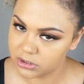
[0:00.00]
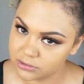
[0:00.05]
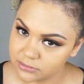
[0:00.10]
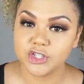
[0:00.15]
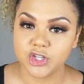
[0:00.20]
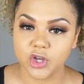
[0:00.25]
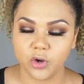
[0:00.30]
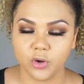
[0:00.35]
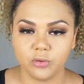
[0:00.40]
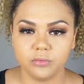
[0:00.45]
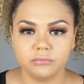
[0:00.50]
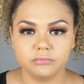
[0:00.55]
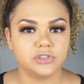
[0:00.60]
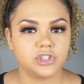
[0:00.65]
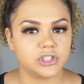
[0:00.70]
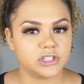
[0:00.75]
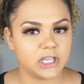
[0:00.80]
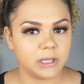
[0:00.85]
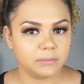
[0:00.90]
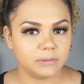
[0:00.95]
So
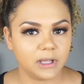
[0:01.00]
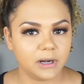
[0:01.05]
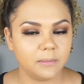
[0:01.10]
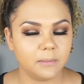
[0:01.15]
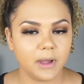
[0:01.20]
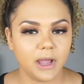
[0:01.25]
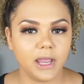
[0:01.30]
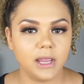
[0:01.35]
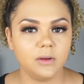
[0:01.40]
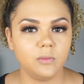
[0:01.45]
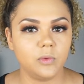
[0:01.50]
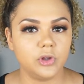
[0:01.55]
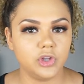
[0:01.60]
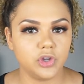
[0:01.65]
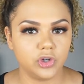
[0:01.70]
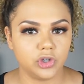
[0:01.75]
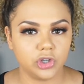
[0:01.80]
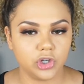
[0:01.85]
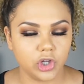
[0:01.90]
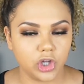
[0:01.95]
just keep that in mind when
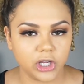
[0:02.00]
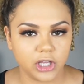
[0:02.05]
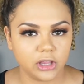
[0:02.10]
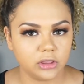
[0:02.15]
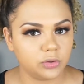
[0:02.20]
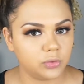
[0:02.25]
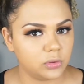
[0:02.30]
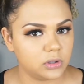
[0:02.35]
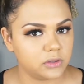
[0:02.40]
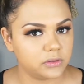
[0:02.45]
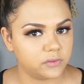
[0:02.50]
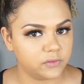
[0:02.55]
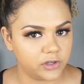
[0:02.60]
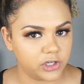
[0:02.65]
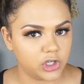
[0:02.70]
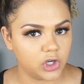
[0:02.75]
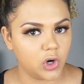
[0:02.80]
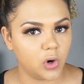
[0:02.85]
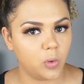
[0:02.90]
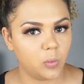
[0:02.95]
you're looking through this
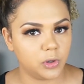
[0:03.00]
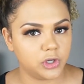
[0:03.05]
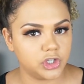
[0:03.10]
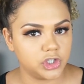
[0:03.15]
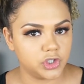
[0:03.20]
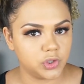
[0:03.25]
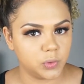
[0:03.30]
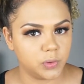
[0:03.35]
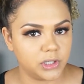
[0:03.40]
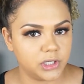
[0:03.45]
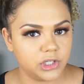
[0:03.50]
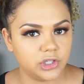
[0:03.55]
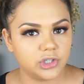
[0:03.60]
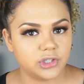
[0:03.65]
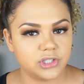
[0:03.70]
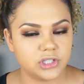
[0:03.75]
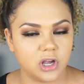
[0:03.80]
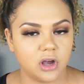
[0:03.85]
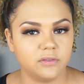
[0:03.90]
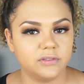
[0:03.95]
video, when you're doing it
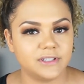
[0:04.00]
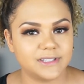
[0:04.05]
yourself.